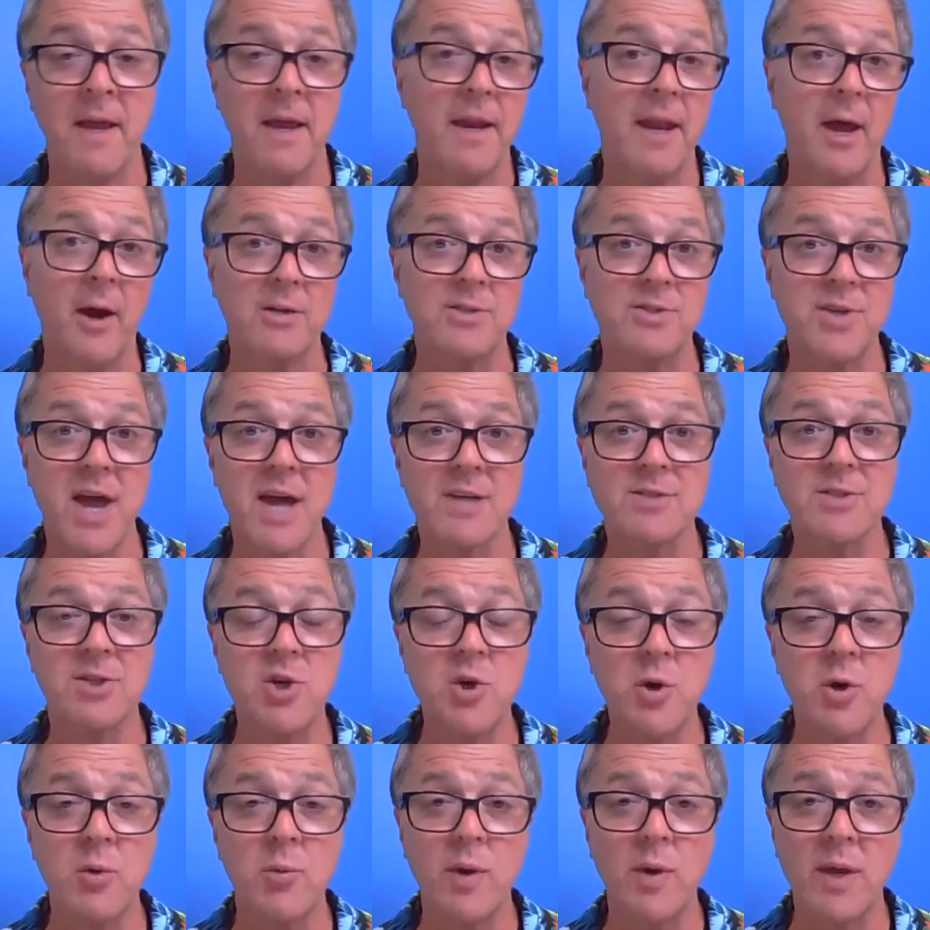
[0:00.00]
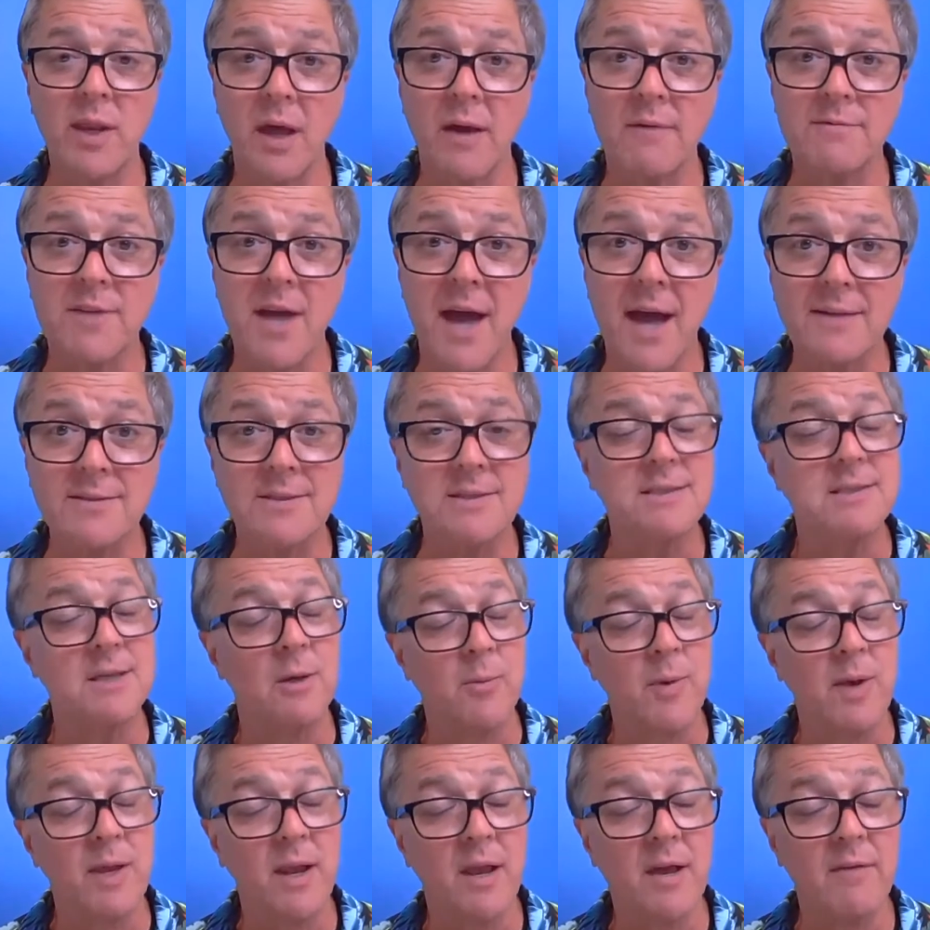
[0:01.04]
Now, at Jackson Hewitt, we love taxes and
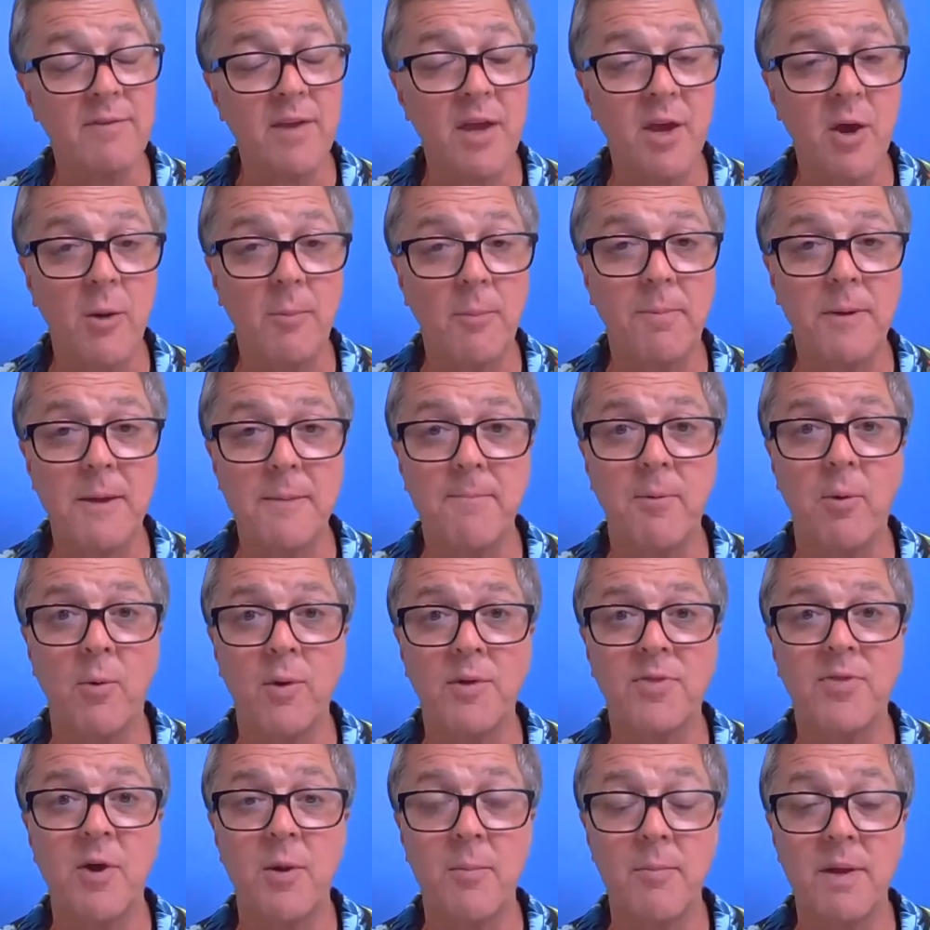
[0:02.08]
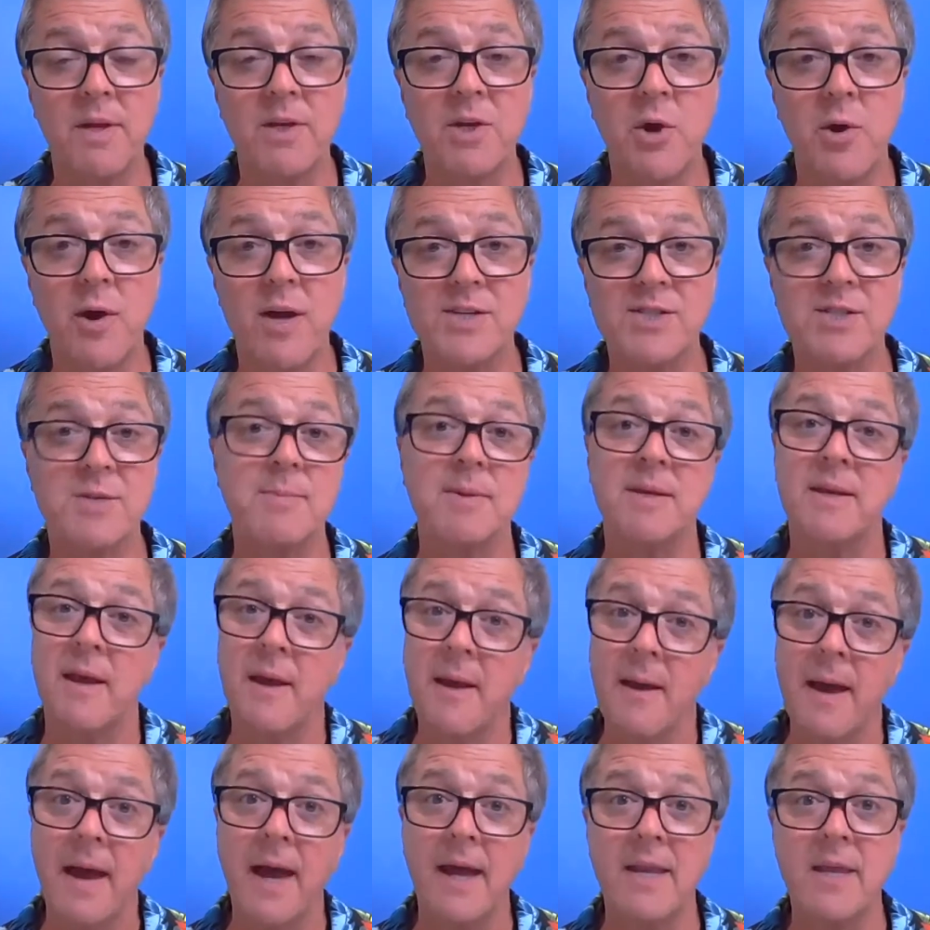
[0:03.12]
we love to help people with their mid-year estimate
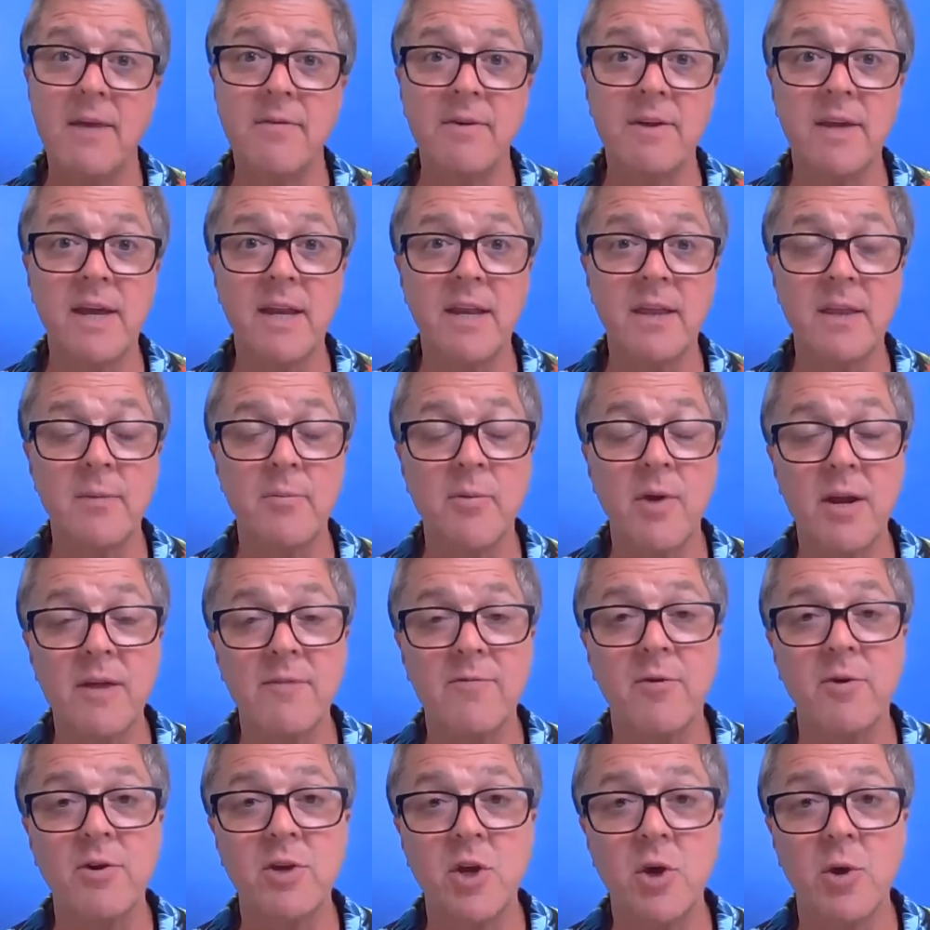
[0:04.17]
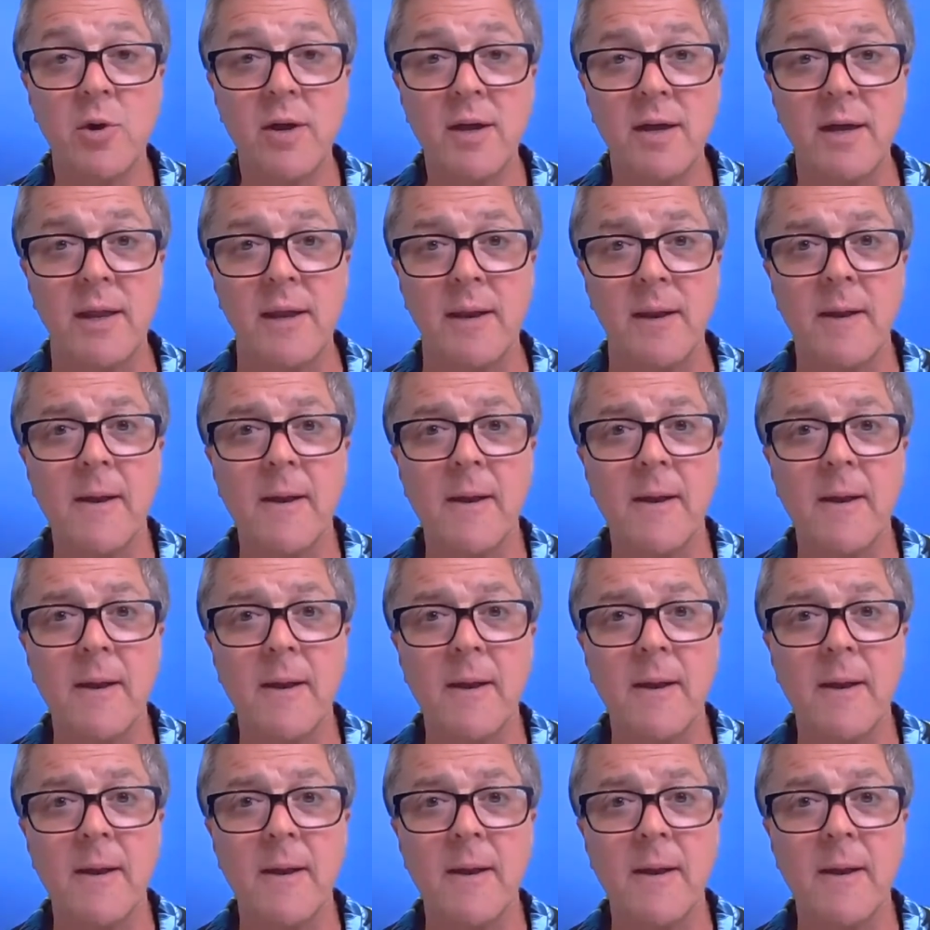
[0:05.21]
and even getting them ready for year end.